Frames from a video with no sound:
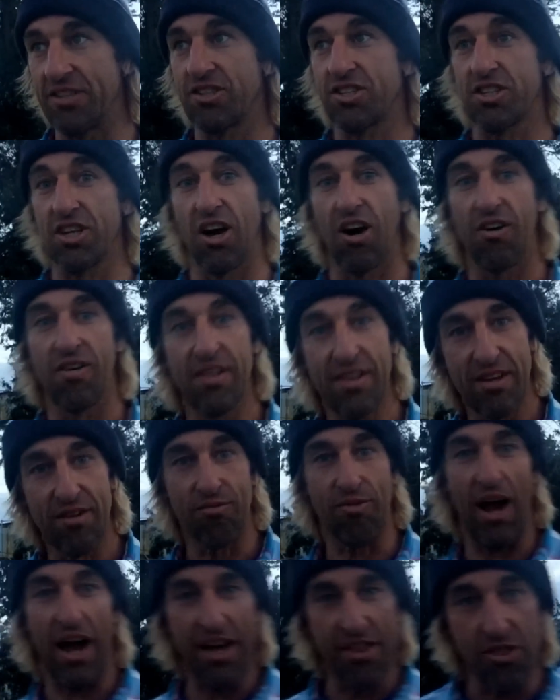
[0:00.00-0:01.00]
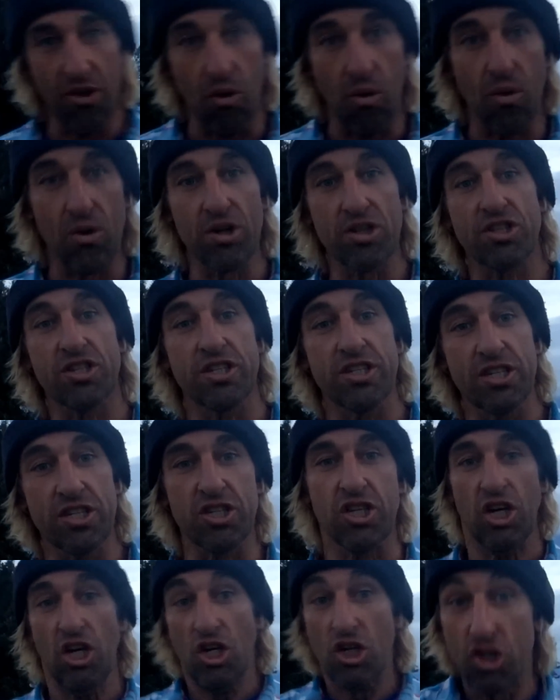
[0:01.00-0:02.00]
So riding the
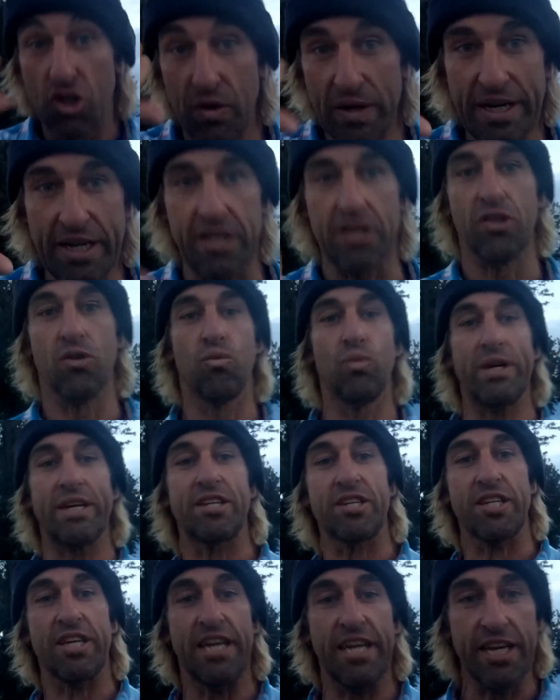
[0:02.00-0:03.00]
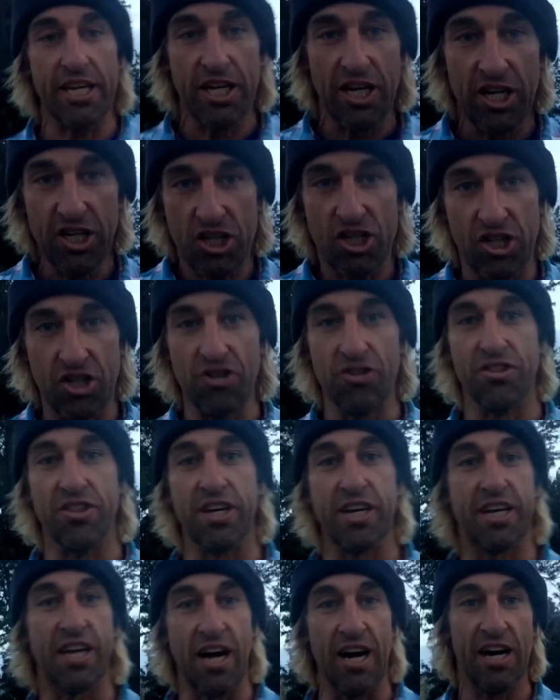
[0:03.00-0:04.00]
horses, drinking the whiskey, shooting the
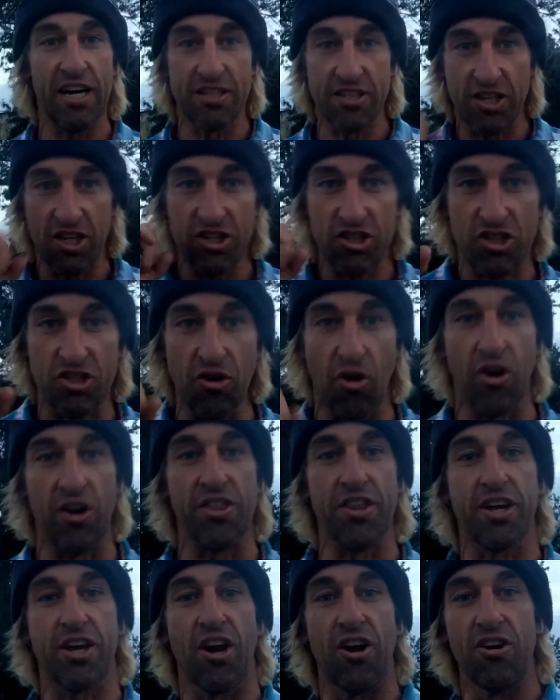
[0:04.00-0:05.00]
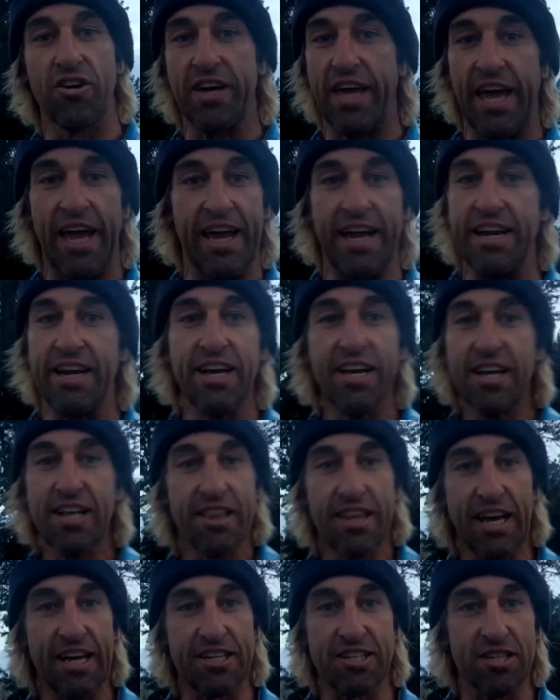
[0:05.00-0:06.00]
guns, snorting the cocaine,
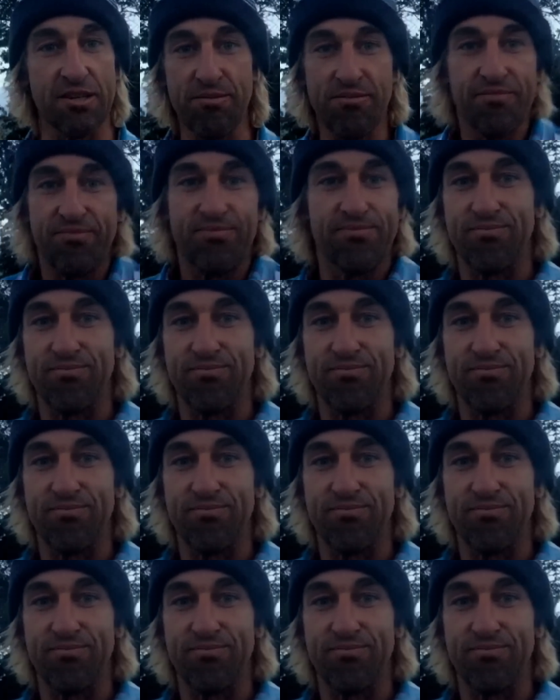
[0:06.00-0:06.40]
like some